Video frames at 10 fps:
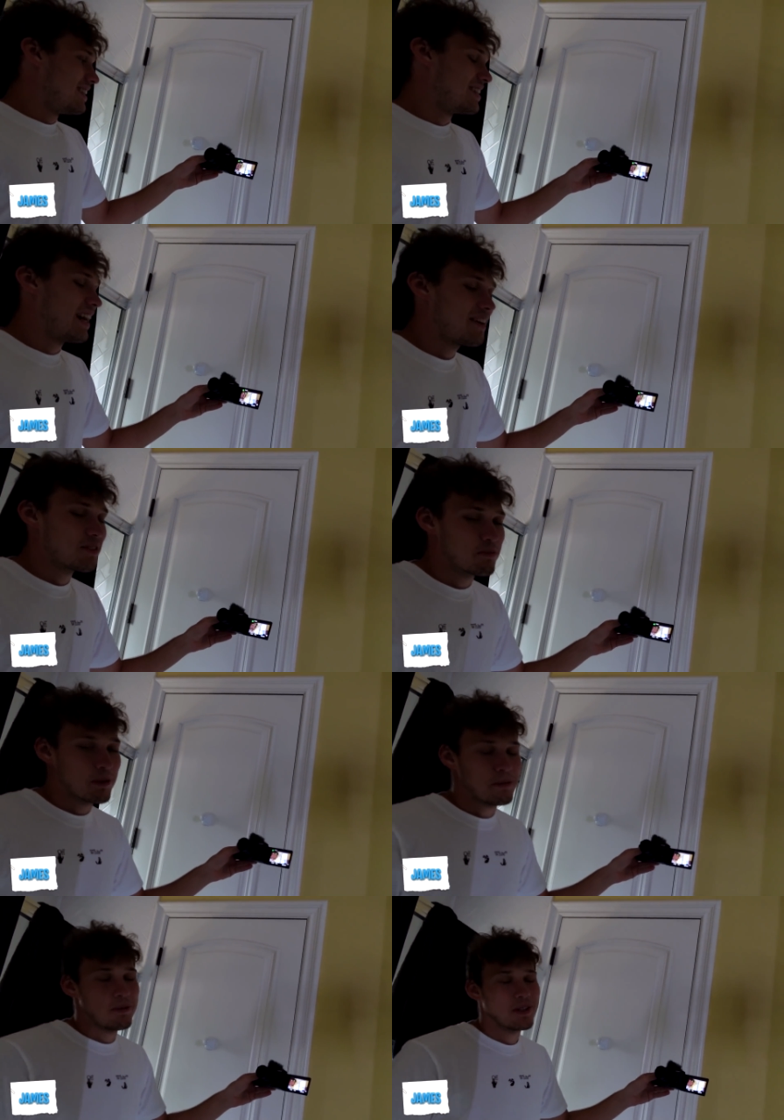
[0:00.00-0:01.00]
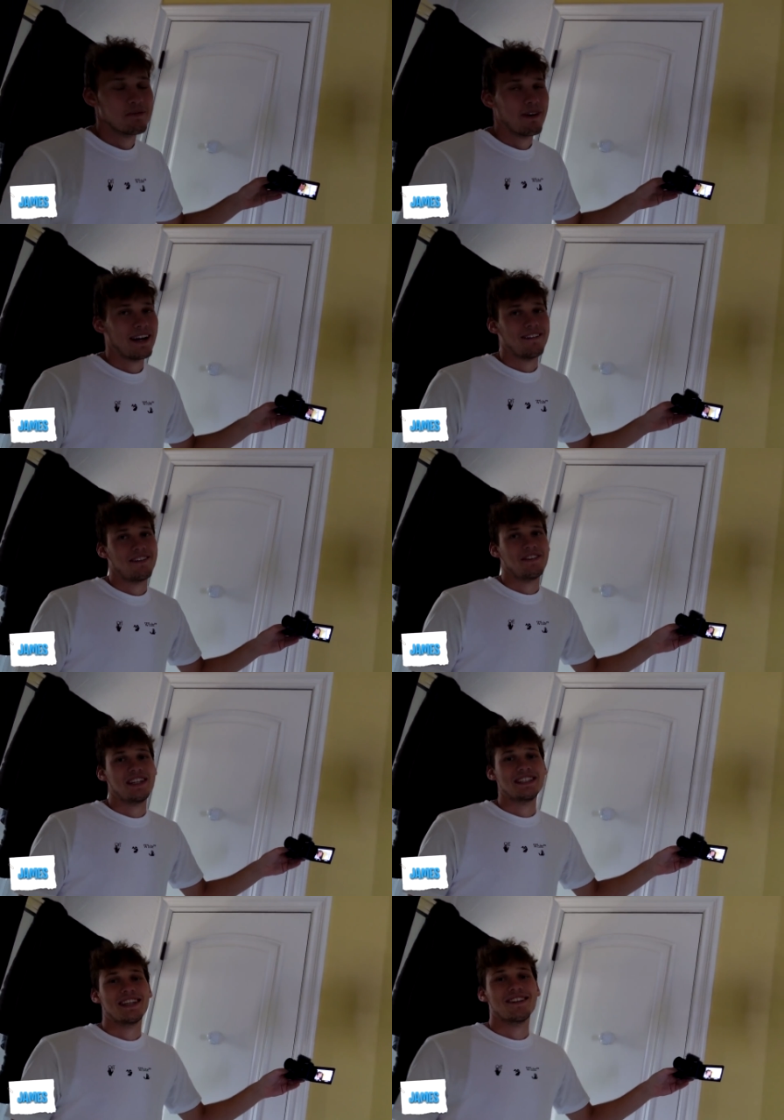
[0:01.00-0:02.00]
You're gonna have to bring me one of mine for
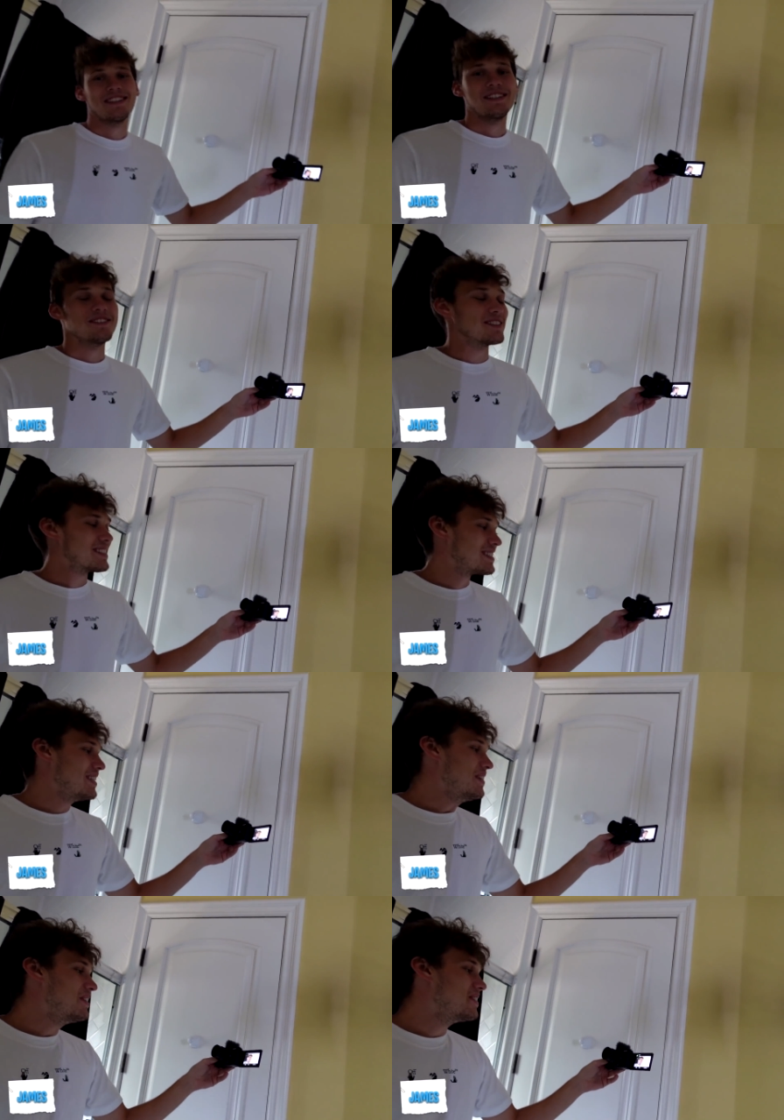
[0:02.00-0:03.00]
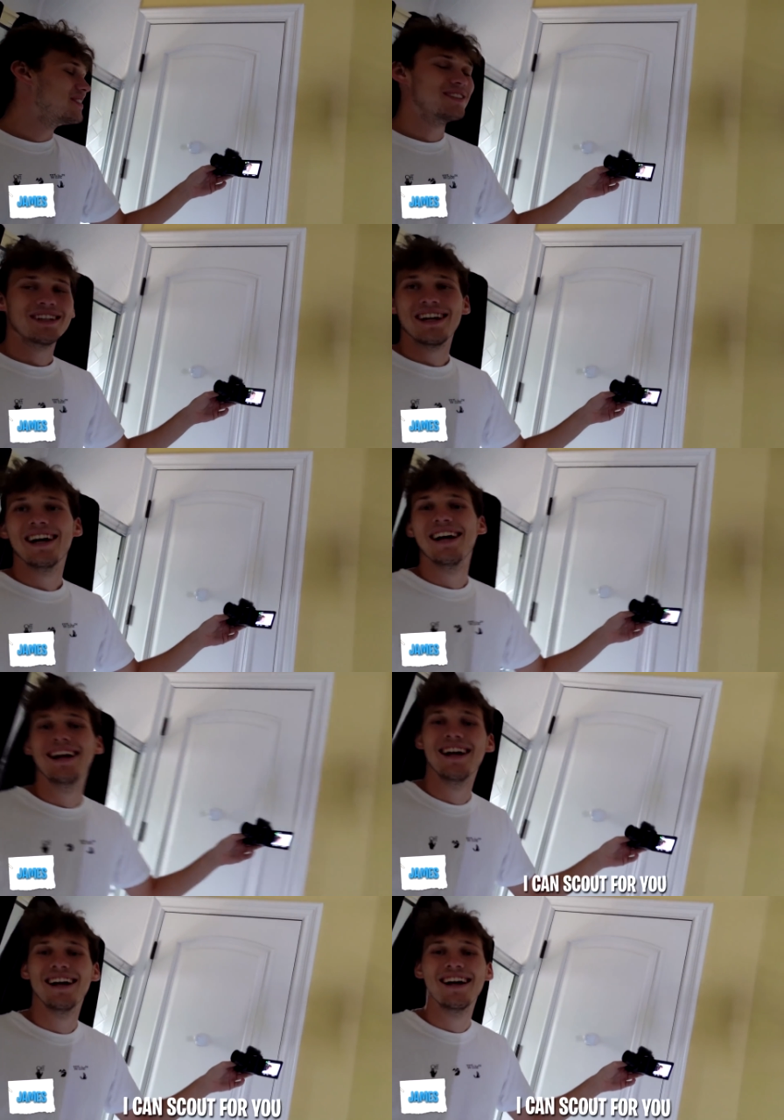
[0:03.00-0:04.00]
me. Dude, come on, tell me, tell me.
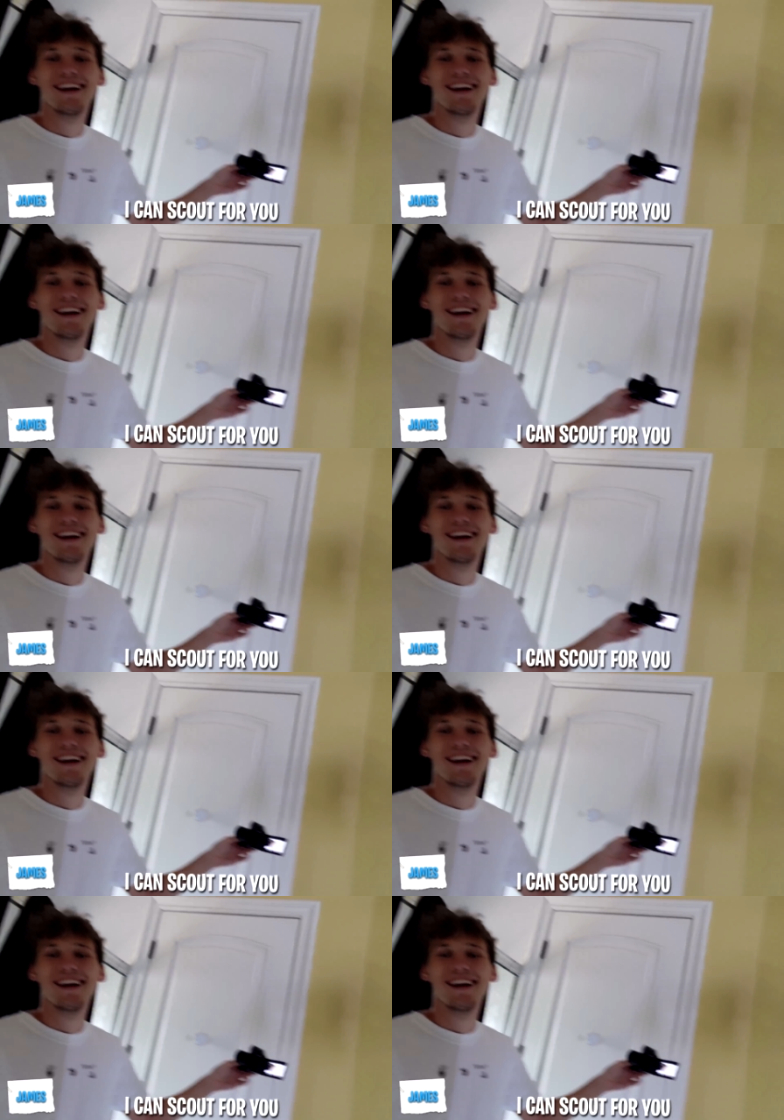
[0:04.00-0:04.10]
I can